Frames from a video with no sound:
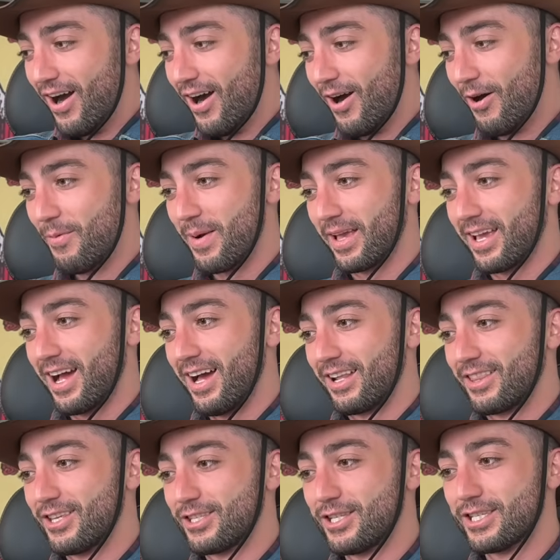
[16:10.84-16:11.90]
Oh my
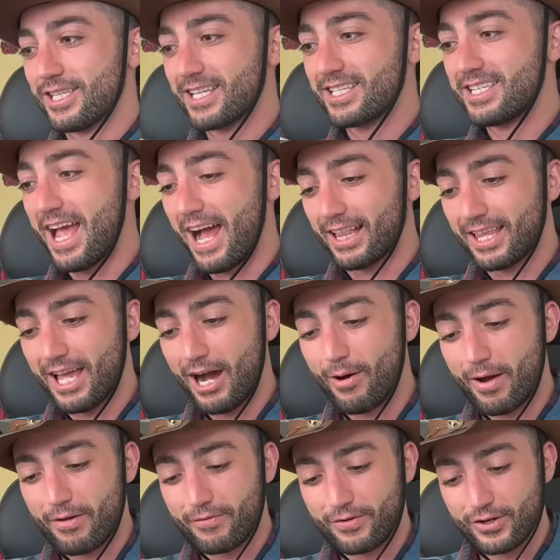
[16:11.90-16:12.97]
God, this is exactly how
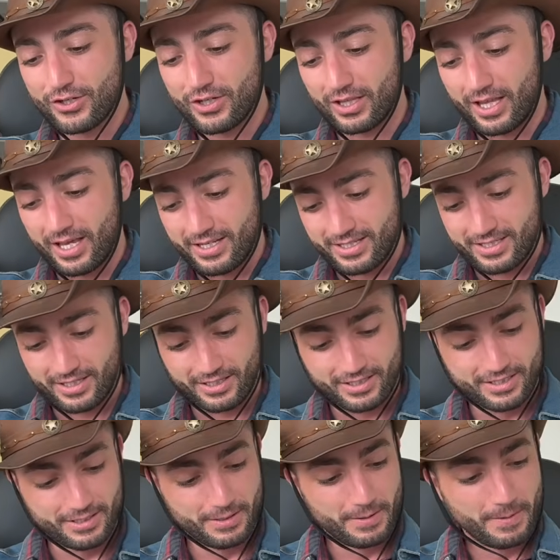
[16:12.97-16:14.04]
I visualized it.